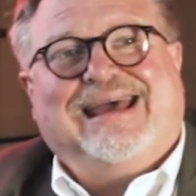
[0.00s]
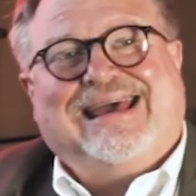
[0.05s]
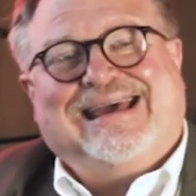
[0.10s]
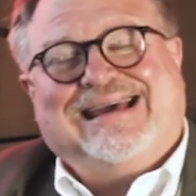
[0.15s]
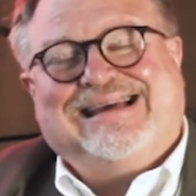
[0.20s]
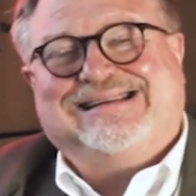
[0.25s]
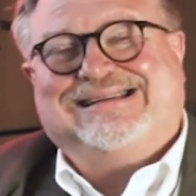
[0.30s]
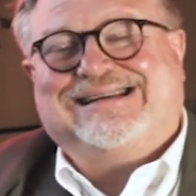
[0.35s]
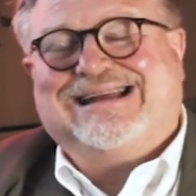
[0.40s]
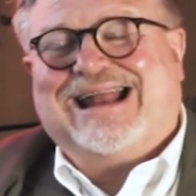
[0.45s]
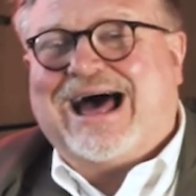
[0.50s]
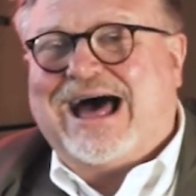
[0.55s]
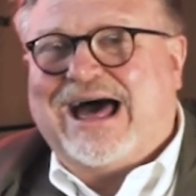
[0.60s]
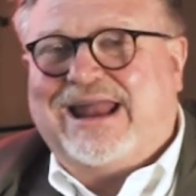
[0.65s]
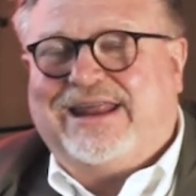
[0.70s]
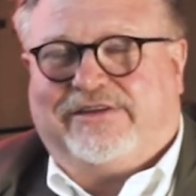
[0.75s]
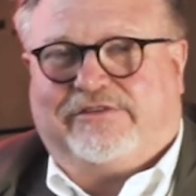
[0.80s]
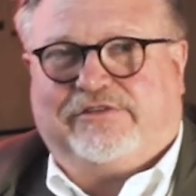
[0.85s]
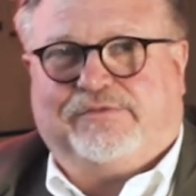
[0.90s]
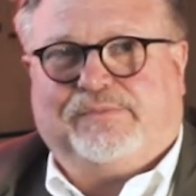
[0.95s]
He's not
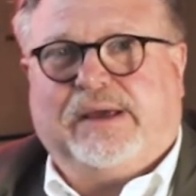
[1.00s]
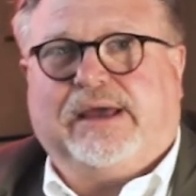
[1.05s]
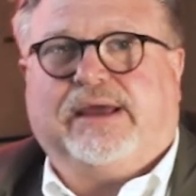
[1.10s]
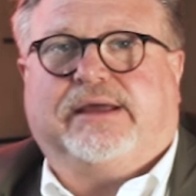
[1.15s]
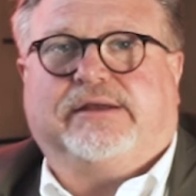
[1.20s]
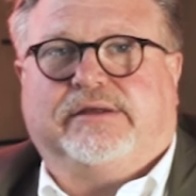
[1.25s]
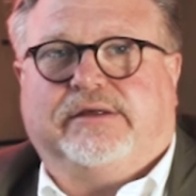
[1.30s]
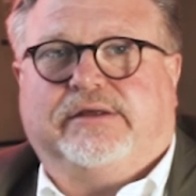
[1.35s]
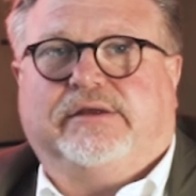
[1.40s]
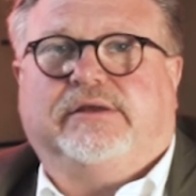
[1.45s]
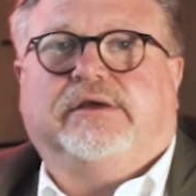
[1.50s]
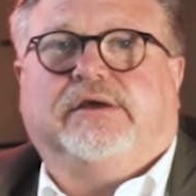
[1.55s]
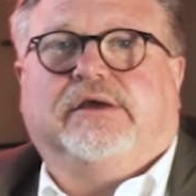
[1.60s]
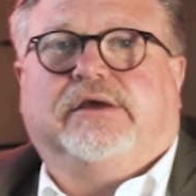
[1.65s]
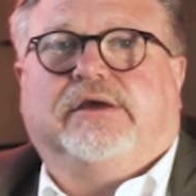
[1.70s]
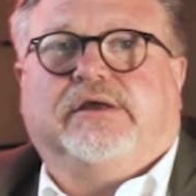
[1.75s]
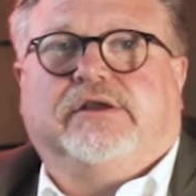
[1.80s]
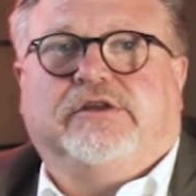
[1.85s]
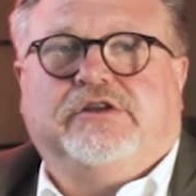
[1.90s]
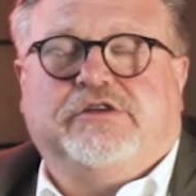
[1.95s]
expected
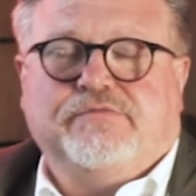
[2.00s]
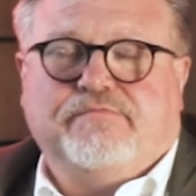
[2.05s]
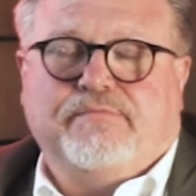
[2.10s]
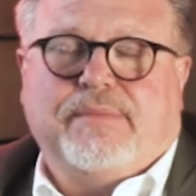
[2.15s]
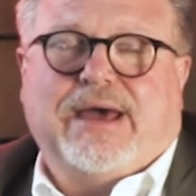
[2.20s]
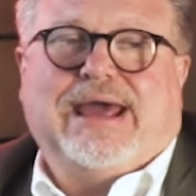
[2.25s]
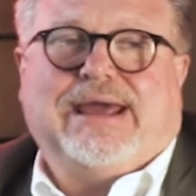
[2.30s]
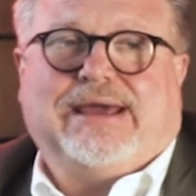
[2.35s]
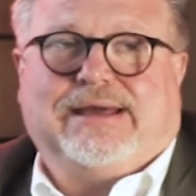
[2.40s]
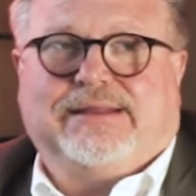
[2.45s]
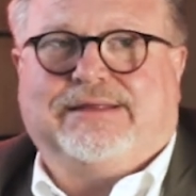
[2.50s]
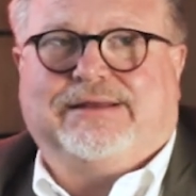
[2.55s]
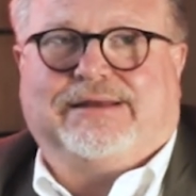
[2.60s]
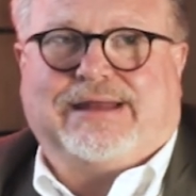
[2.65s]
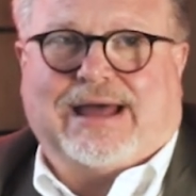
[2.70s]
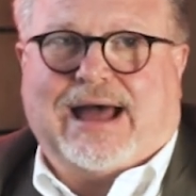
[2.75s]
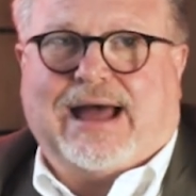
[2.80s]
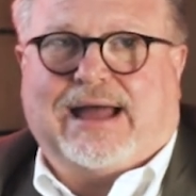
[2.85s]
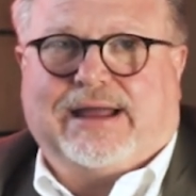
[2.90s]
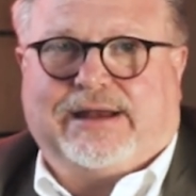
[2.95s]
to make the
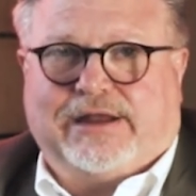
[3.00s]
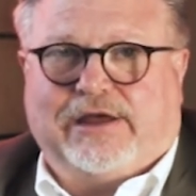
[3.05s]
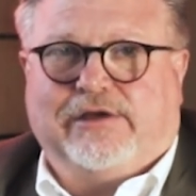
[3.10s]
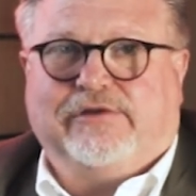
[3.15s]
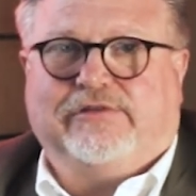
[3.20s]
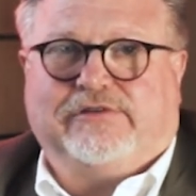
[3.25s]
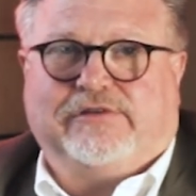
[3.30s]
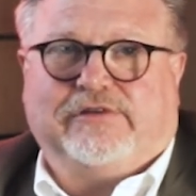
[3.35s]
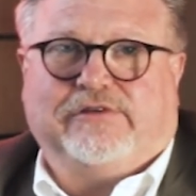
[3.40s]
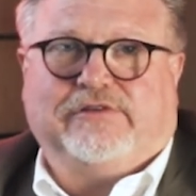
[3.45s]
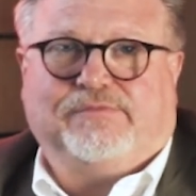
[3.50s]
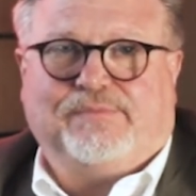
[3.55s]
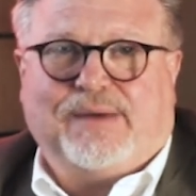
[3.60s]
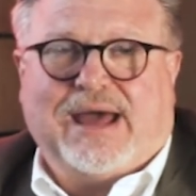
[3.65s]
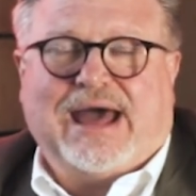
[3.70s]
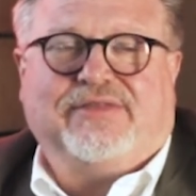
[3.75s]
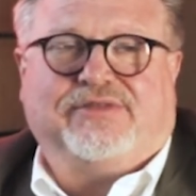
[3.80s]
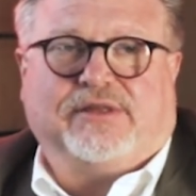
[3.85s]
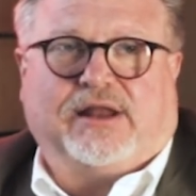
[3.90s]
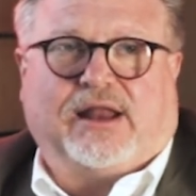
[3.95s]
diagnosis
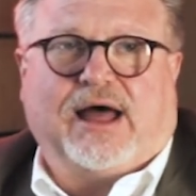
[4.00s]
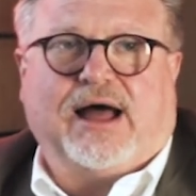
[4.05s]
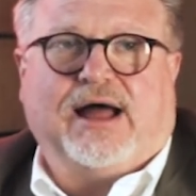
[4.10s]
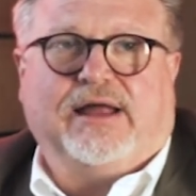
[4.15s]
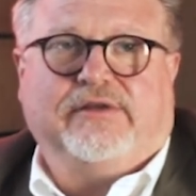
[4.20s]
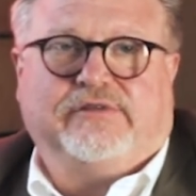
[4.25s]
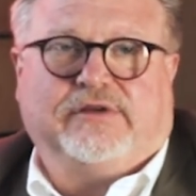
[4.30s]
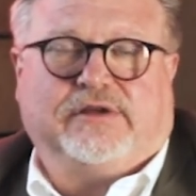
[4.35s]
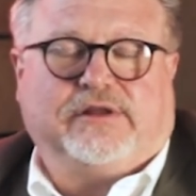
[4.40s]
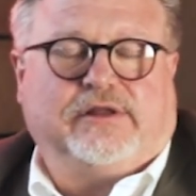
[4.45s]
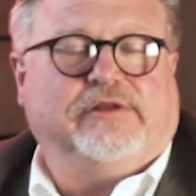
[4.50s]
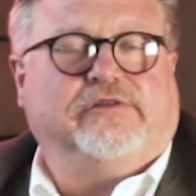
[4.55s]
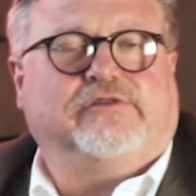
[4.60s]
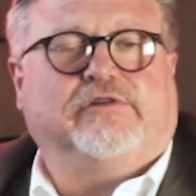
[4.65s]
pathologically.